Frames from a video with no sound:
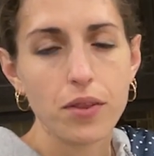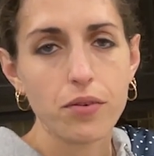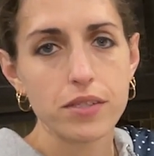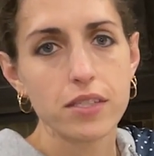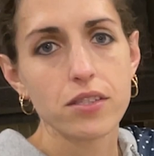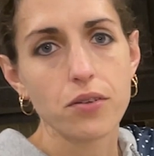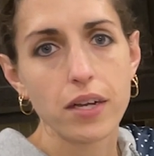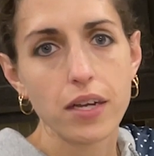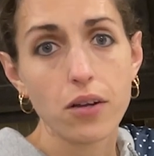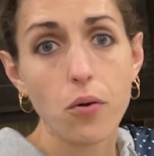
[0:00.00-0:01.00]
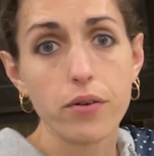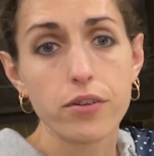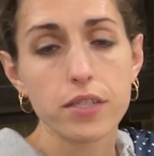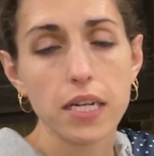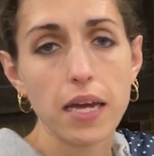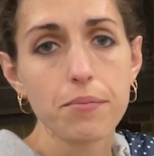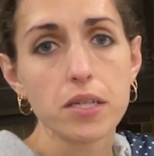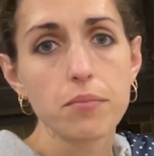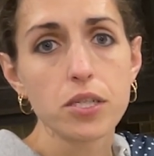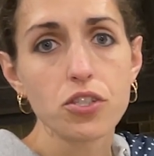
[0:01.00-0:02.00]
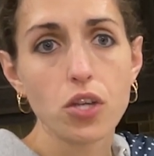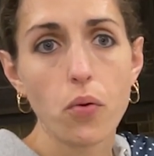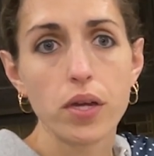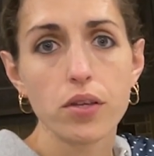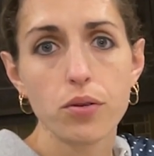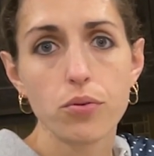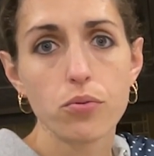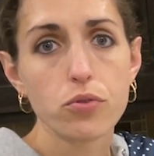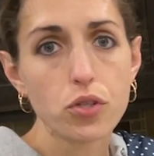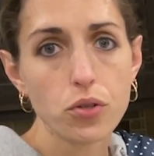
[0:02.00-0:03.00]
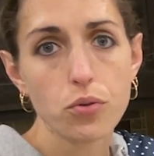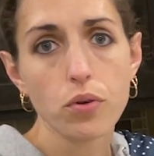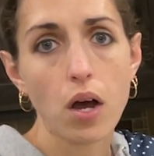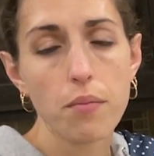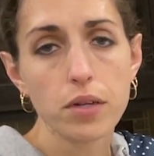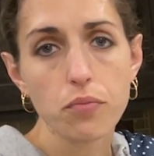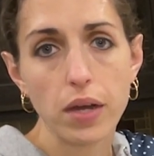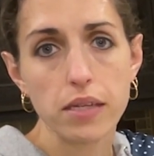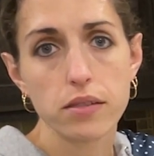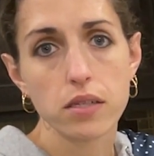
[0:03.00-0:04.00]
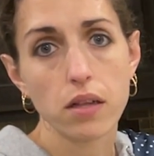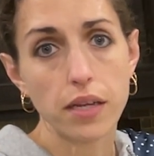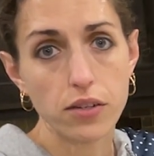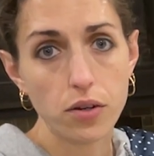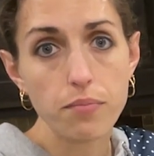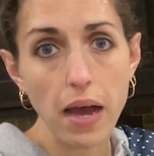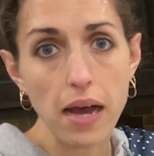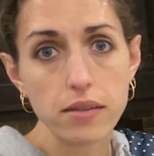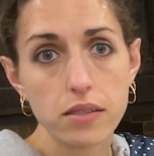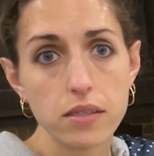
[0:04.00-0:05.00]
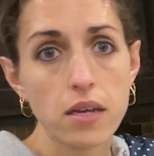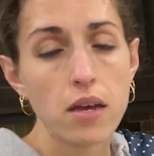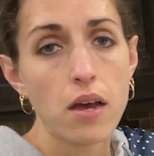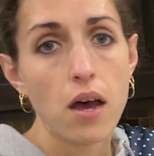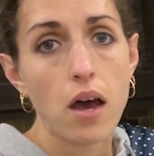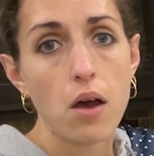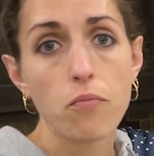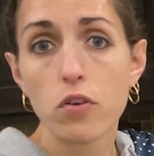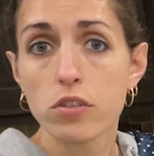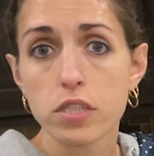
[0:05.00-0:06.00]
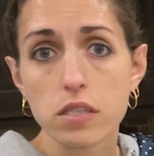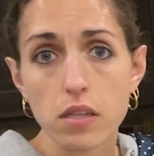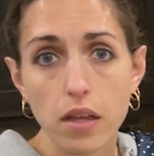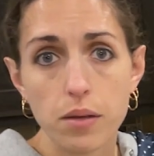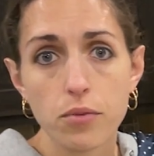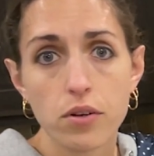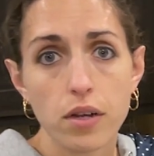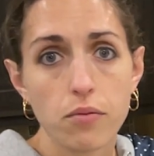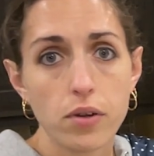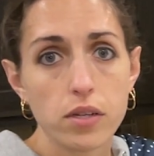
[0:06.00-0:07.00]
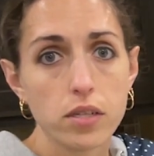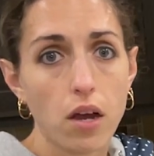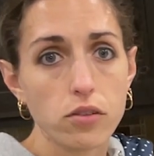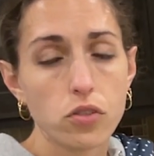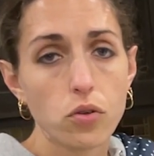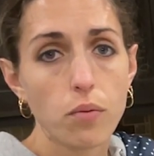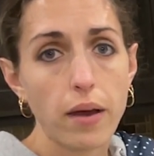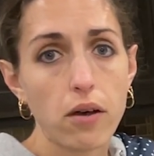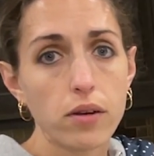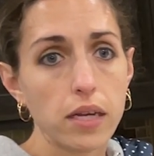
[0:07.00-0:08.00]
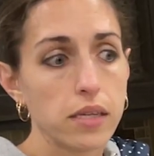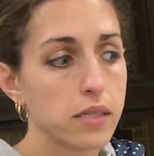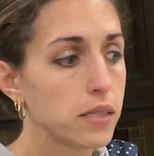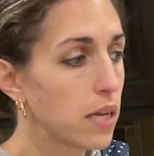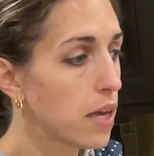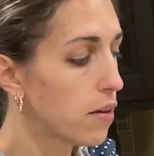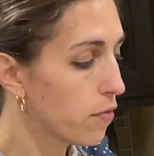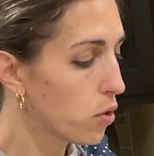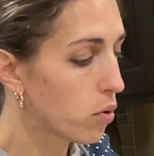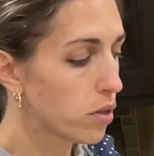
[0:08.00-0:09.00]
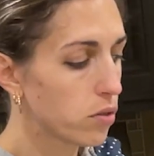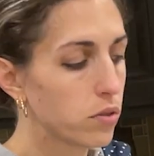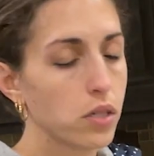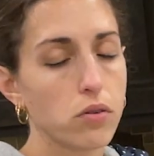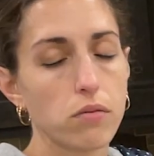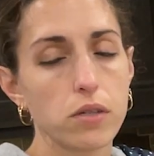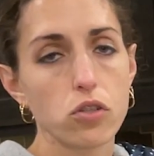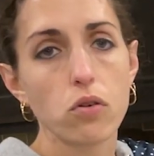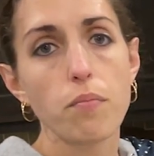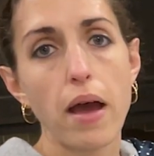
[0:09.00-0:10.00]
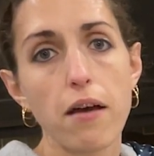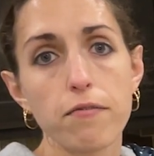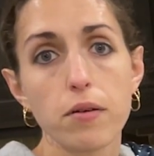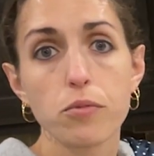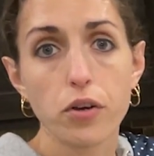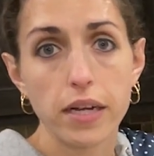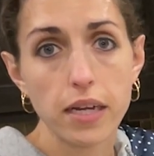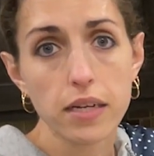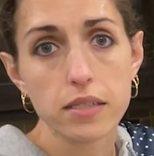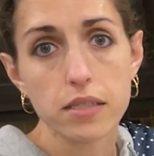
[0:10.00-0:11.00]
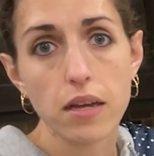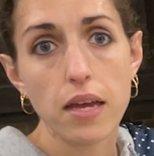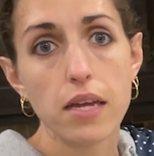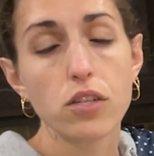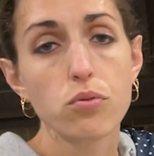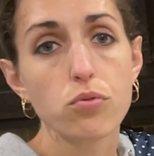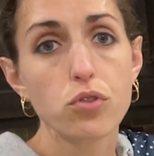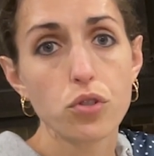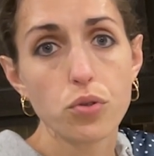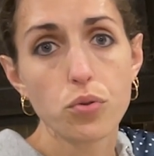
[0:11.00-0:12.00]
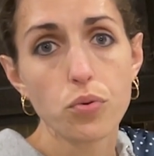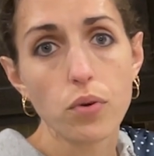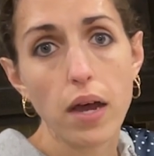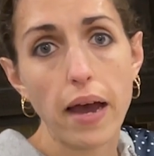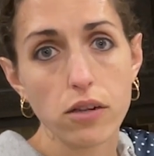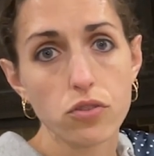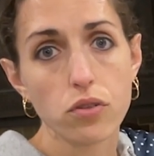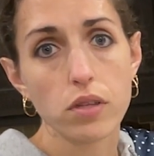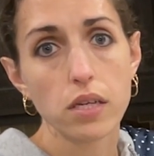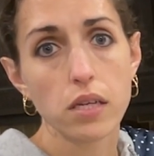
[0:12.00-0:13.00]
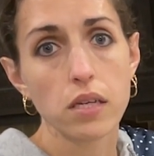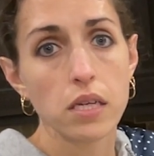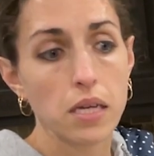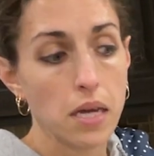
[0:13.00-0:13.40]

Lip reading: Kristen's Cricut Corner. Today I'm going to be showing you 2 common ways to clean your mats. First disclaimer I want to talk to you about is if you are using your original mat from Cricut and you do actually